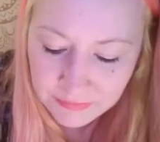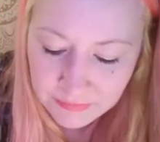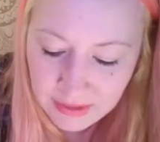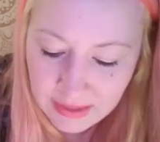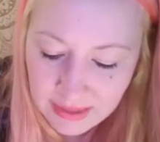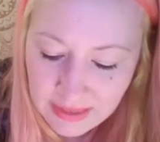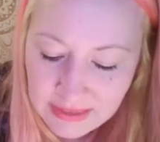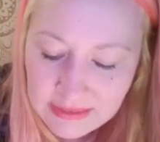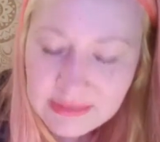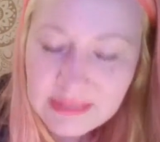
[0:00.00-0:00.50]

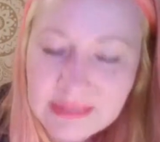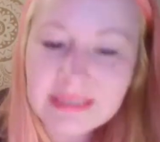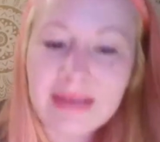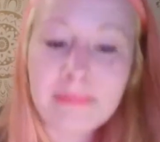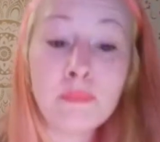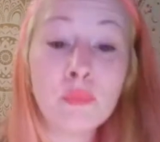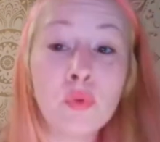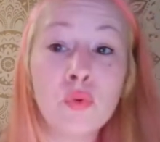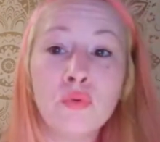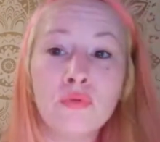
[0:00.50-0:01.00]
Since I'm
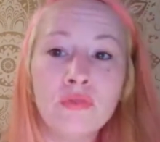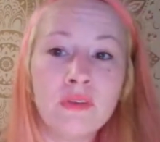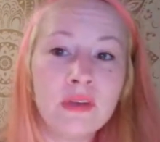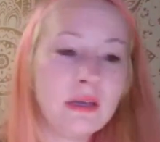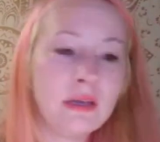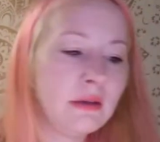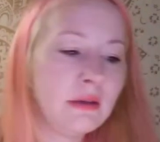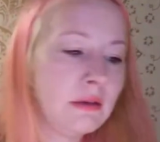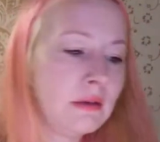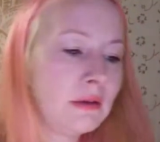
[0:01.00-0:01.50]
moving,
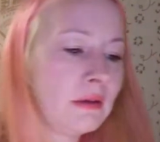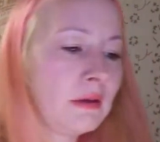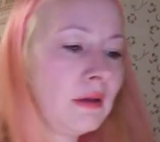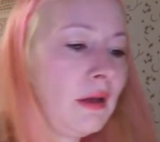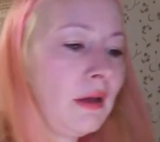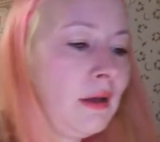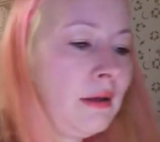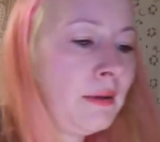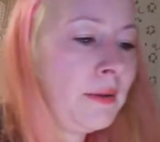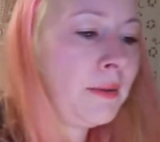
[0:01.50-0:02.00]

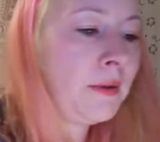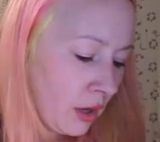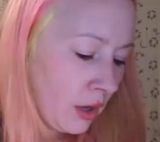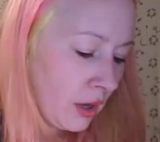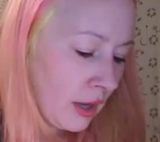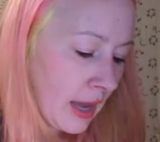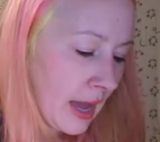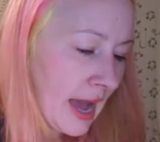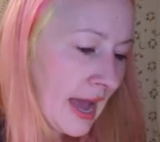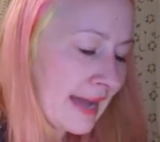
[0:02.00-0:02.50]

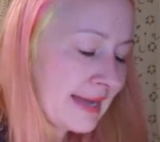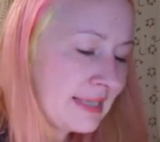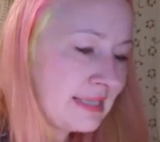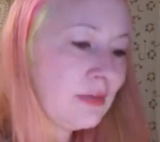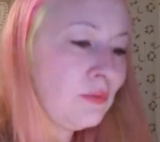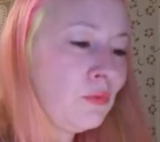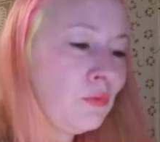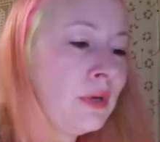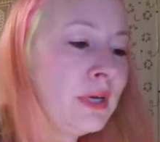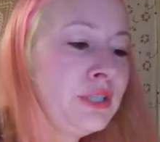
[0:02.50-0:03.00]
I didn't
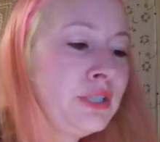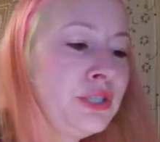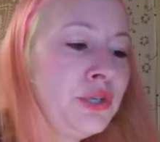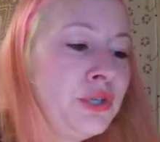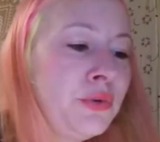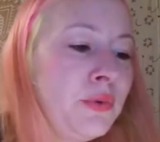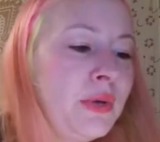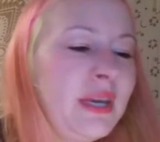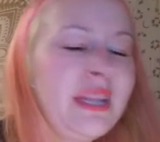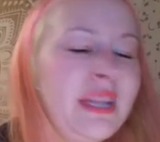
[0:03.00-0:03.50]
want to do
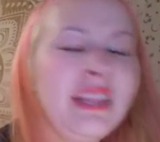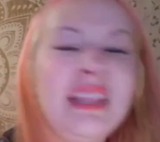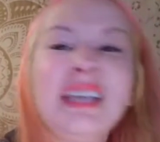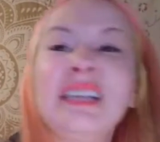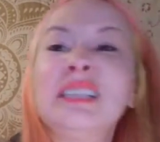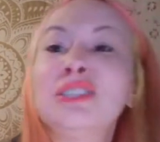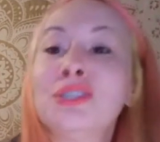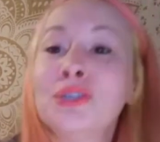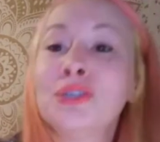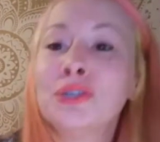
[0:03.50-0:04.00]
anything
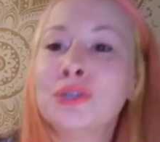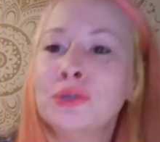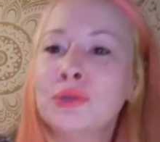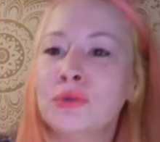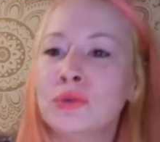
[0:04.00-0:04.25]
too